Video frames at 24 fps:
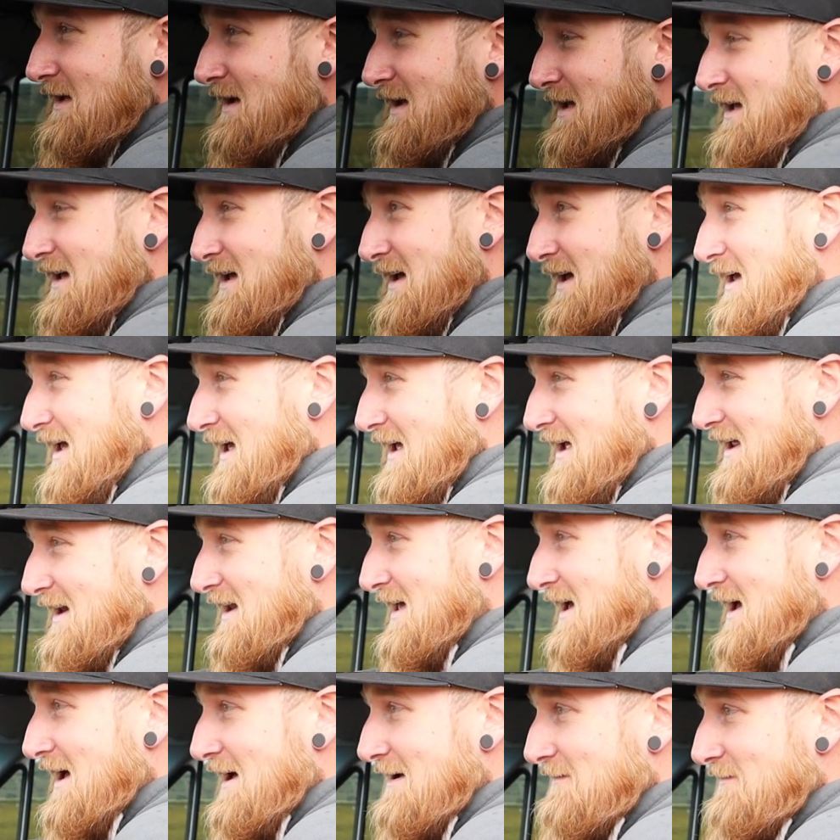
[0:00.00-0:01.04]
like
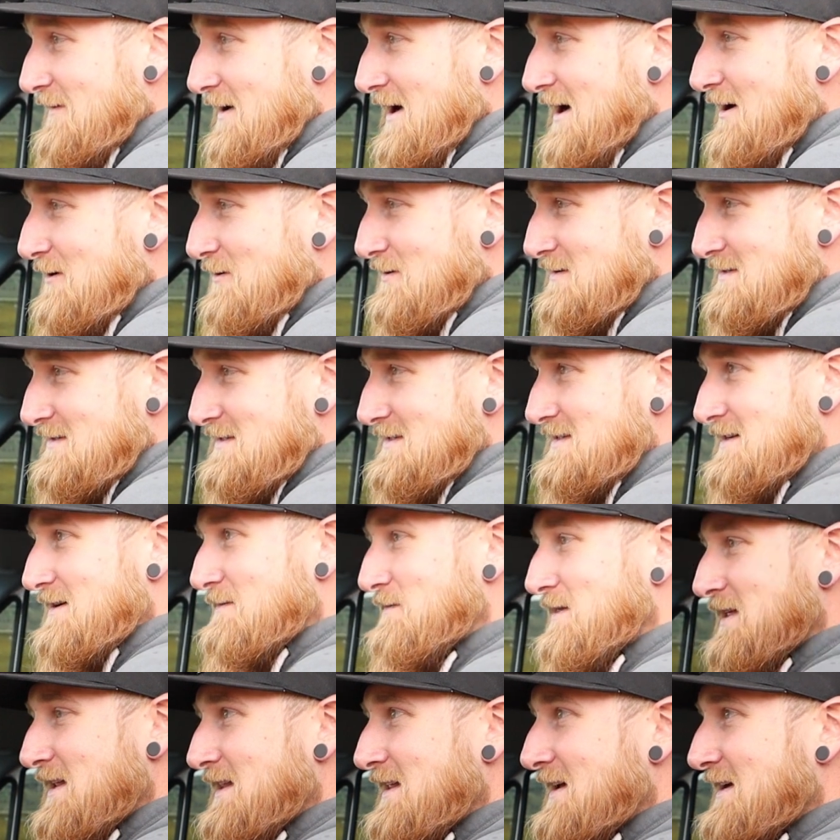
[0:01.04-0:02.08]
8.5 hours or
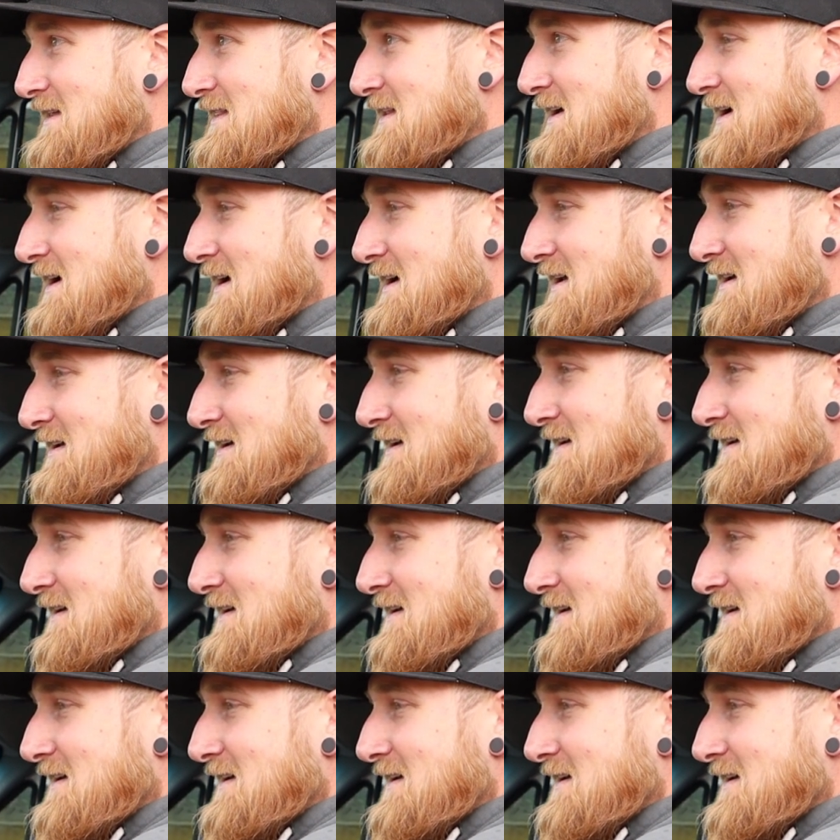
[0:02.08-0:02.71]
something like that.